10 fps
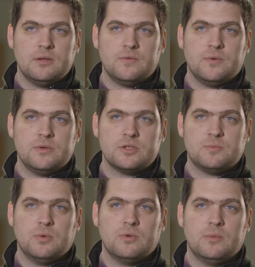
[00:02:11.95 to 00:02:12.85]
than if we
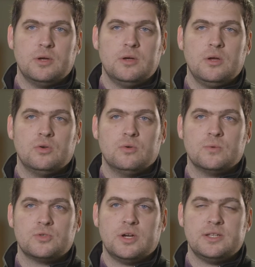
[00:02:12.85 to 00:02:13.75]
just bought them at a
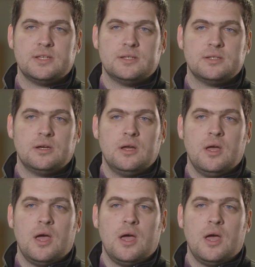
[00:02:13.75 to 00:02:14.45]
normal trade centre.